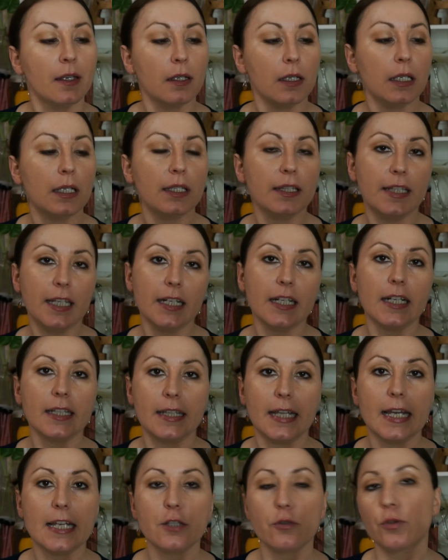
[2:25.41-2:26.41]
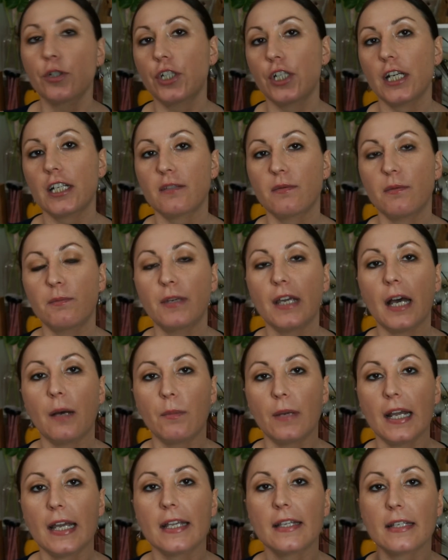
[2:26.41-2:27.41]
There are days which, yes, maybe I'm
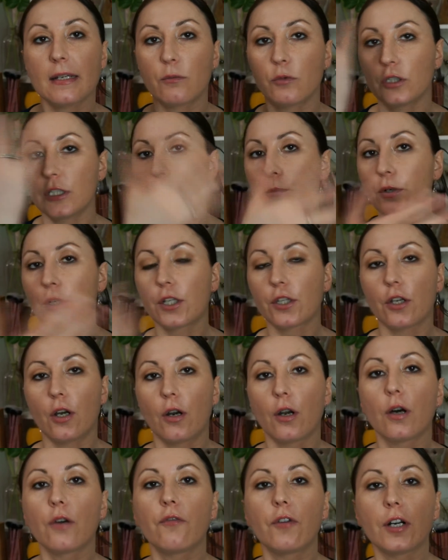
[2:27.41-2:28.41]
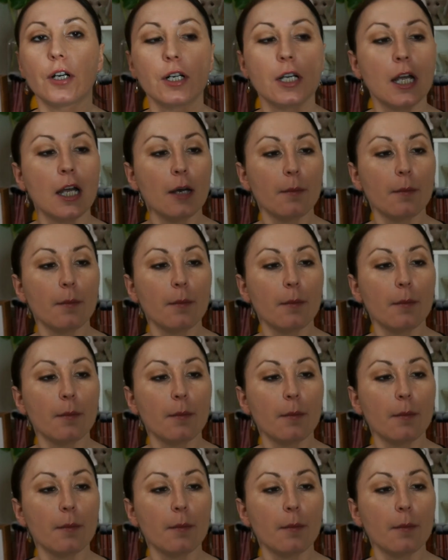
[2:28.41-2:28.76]
lazy, I'm gonna put it all over,